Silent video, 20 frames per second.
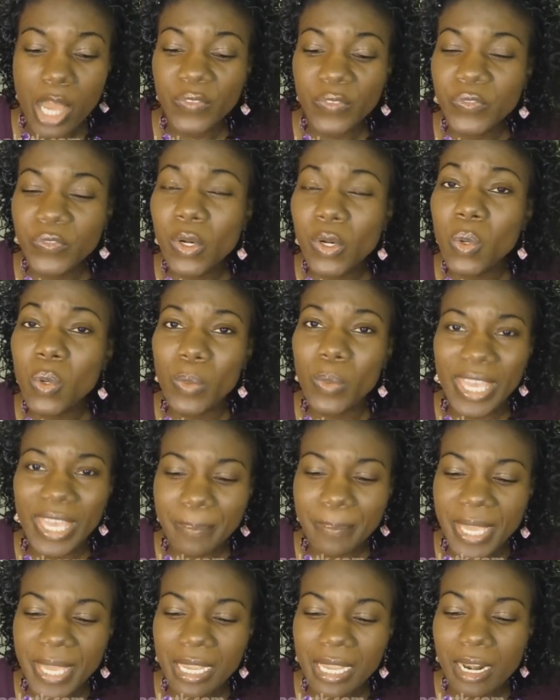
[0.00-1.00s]
a full
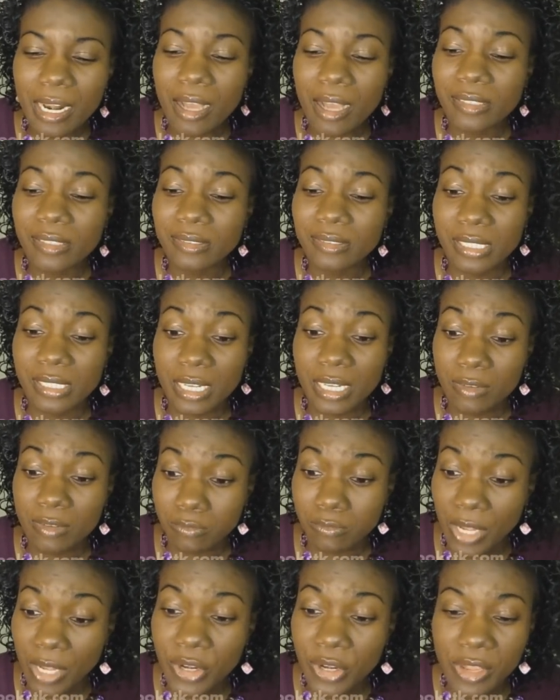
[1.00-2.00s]
weeping glass till
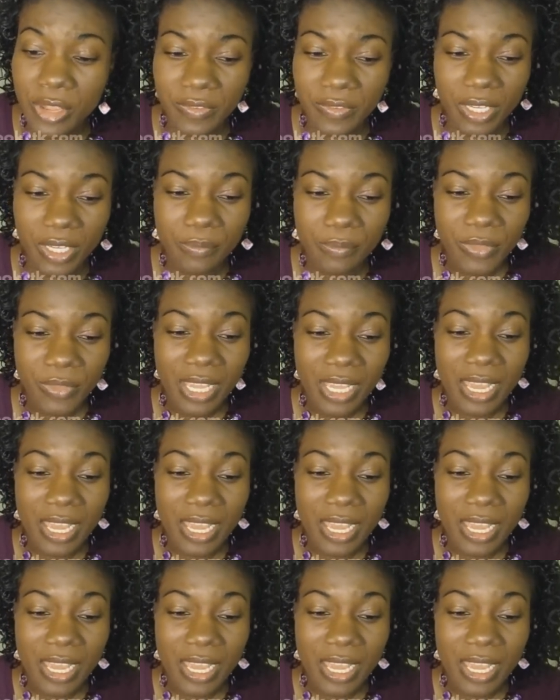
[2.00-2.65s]
it run over,